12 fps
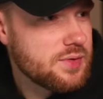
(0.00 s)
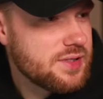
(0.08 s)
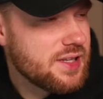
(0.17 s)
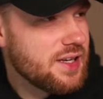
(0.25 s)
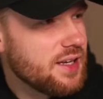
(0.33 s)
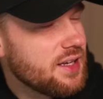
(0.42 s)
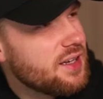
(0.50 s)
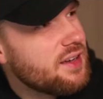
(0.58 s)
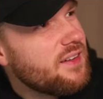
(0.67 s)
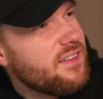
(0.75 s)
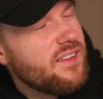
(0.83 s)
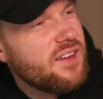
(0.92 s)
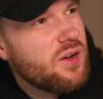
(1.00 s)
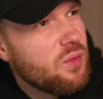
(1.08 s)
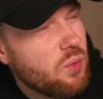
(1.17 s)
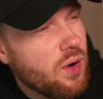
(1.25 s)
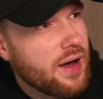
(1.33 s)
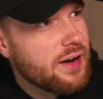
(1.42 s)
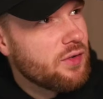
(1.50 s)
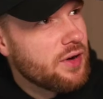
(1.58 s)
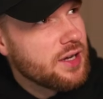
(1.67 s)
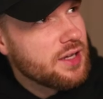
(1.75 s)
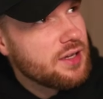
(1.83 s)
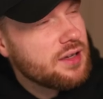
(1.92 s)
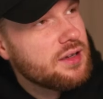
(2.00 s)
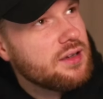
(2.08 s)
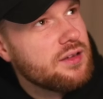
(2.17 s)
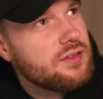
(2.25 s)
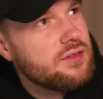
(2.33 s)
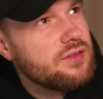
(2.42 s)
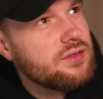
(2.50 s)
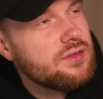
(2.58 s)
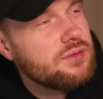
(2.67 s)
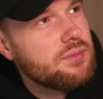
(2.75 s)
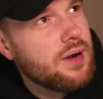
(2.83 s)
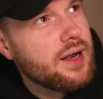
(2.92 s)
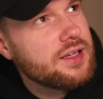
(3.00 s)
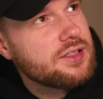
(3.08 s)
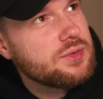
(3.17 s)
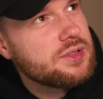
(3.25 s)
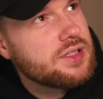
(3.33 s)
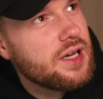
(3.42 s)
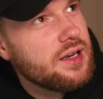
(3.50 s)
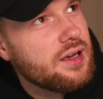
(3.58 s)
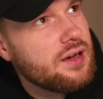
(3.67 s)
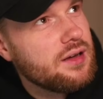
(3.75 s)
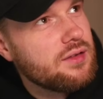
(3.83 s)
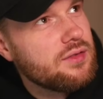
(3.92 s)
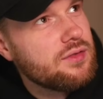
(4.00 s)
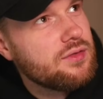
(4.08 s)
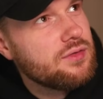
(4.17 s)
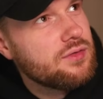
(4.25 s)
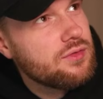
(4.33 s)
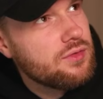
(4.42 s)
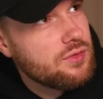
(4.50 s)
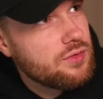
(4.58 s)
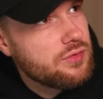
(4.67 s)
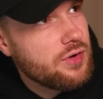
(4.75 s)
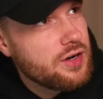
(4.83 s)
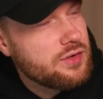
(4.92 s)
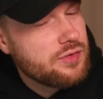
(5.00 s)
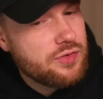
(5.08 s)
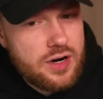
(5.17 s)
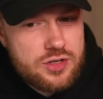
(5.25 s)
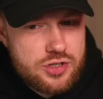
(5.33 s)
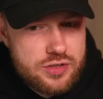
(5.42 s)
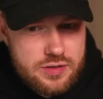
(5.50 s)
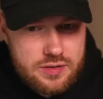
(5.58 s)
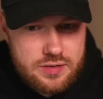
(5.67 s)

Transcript: the winery place we stayed at? Franschhoek?